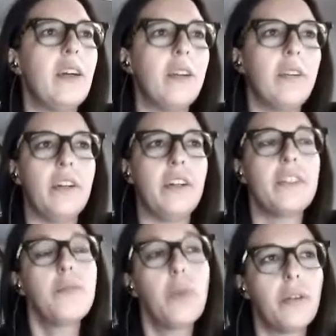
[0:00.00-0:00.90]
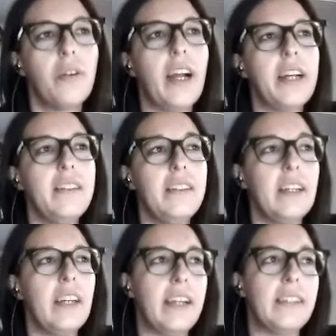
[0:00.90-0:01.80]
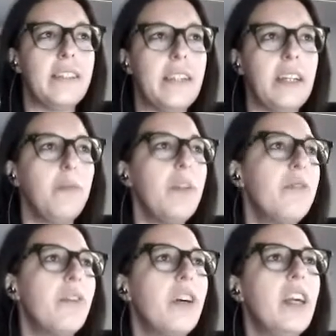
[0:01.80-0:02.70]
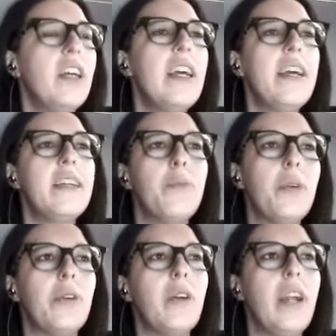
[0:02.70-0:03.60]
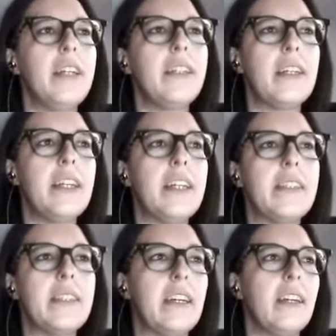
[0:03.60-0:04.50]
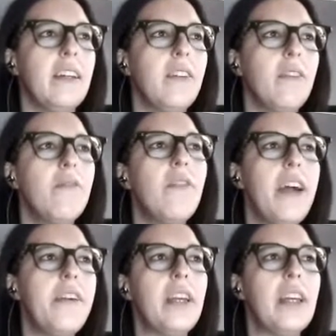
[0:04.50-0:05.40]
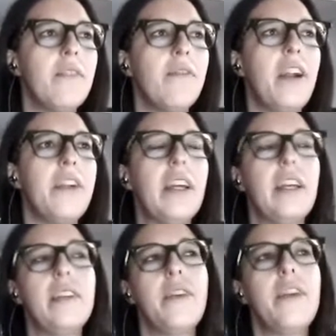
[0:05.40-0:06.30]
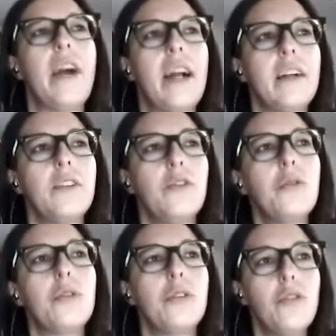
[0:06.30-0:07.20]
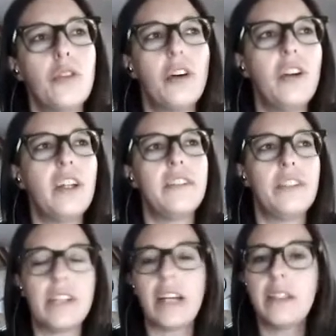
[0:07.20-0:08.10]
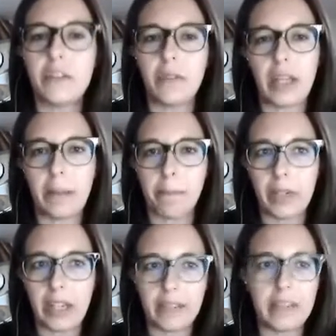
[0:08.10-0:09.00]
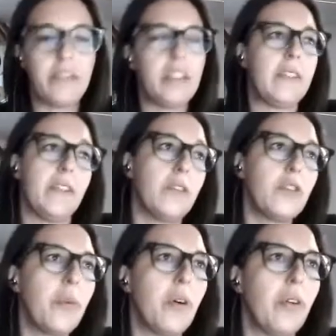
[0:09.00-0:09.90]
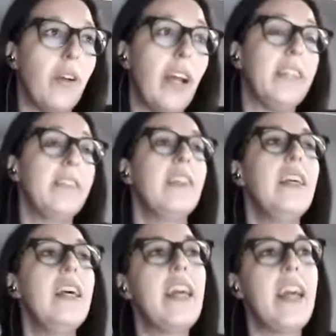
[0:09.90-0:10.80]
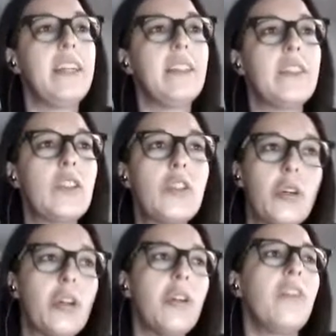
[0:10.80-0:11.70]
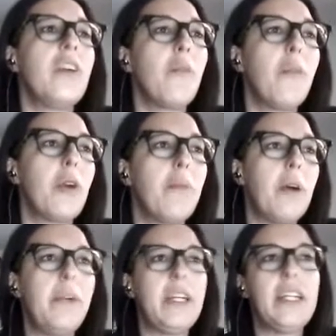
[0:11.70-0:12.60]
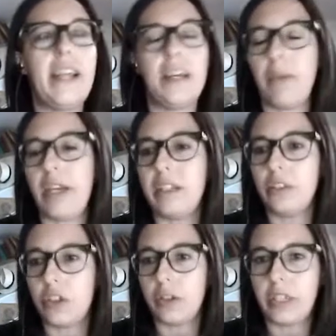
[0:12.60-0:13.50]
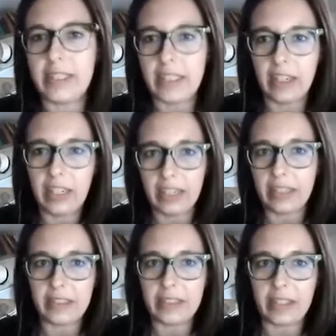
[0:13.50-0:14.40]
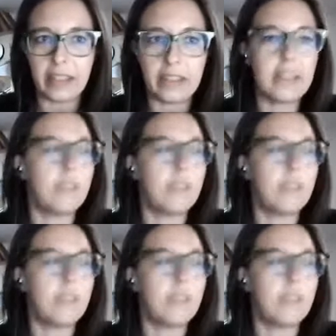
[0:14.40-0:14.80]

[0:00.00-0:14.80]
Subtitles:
spongolite, as I said before, spongolite is very hard to control the results of the netting activities on spongolite, and so probably they made a choice in this sense.